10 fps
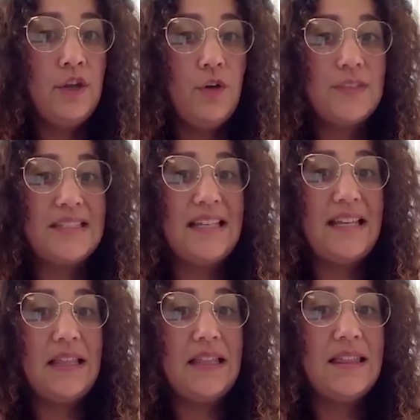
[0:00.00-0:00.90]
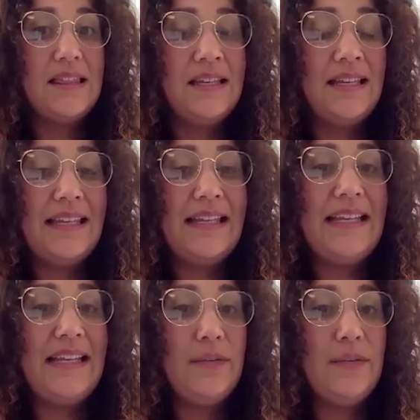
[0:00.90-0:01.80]
seeing the
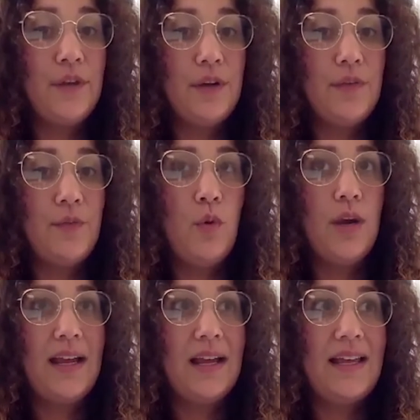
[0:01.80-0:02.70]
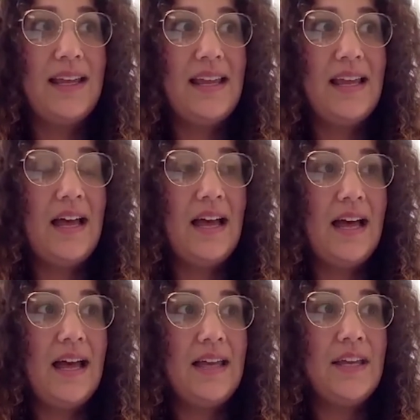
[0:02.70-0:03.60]
need for
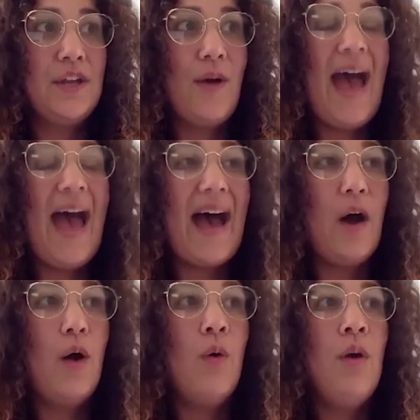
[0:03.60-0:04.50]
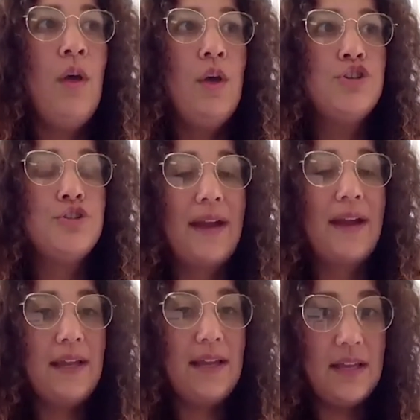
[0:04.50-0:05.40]
how
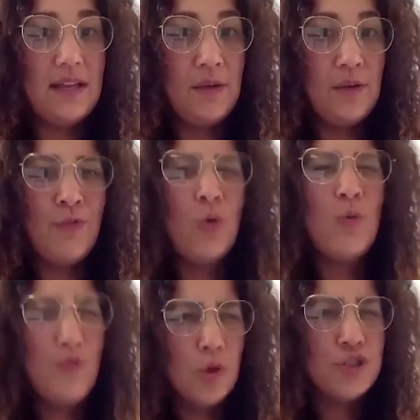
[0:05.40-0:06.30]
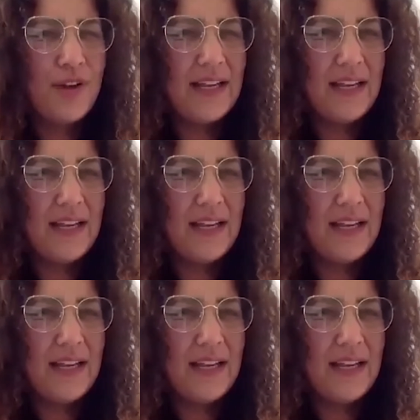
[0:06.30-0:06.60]
training for training